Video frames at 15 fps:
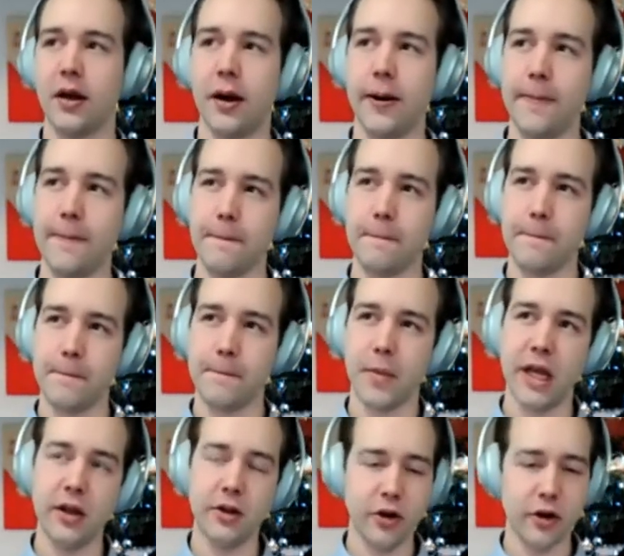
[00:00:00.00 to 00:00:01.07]
um,
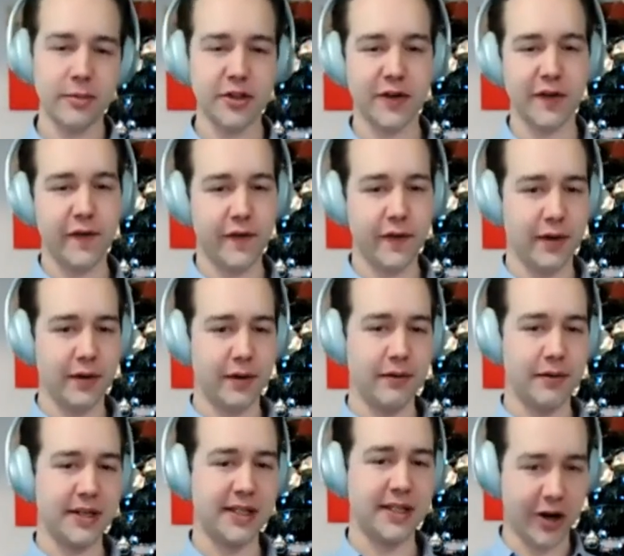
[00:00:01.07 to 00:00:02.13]
in terms of uh,
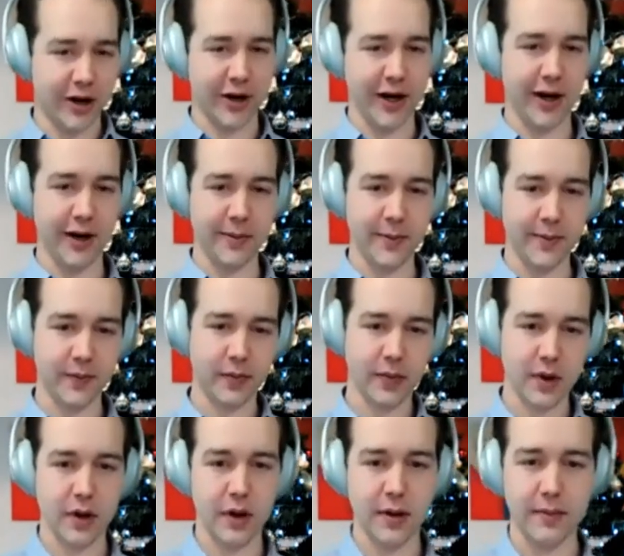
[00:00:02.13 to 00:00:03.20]
starting,
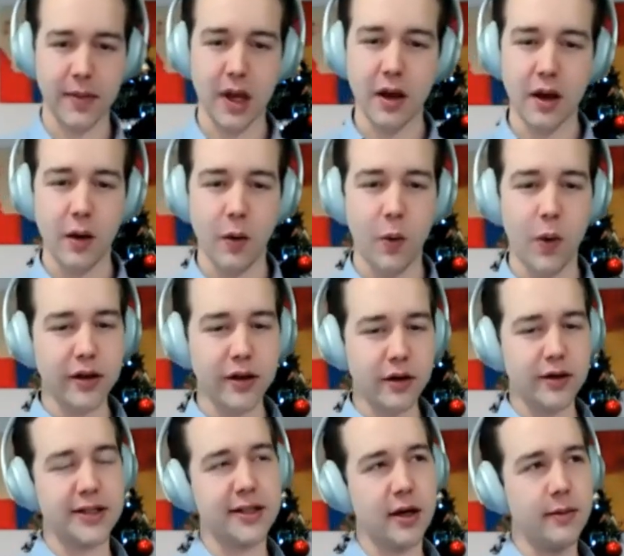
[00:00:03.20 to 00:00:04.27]
um, what are
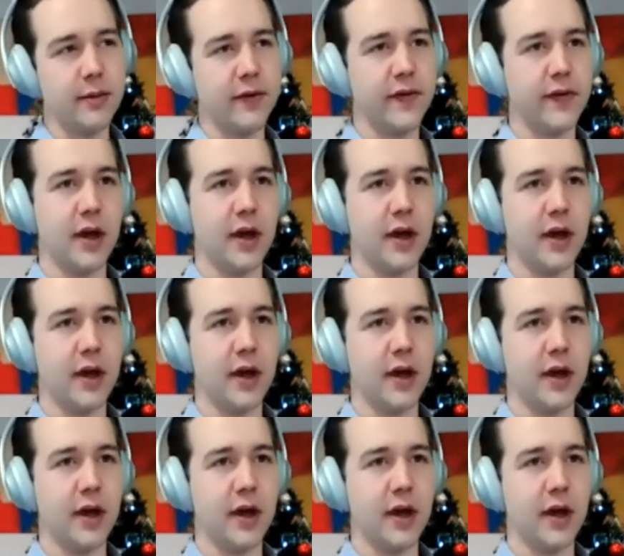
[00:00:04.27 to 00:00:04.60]
some of